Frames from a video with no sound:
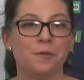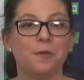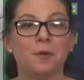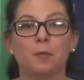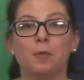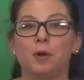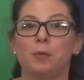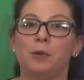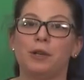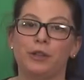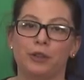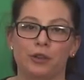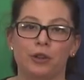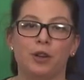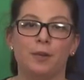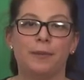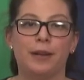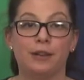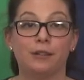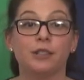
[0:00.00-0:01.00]
from when we
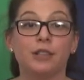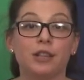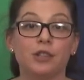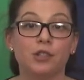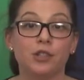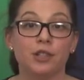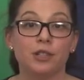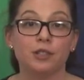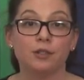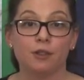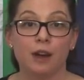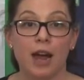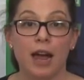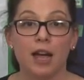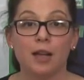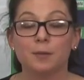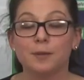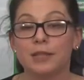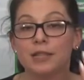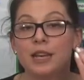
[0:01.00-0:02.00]
learned about Dungeness
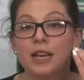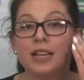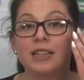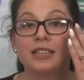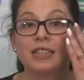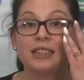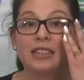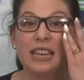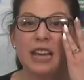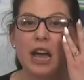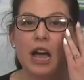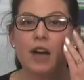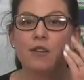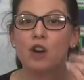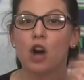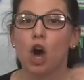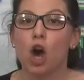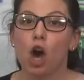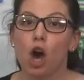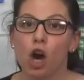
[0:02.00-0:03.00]
crabs that they have
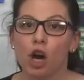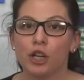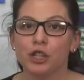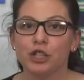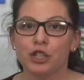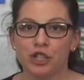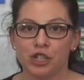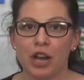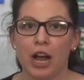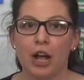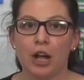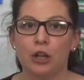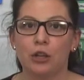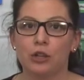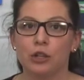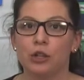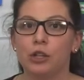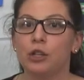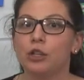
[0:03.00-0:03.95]
a hard shell.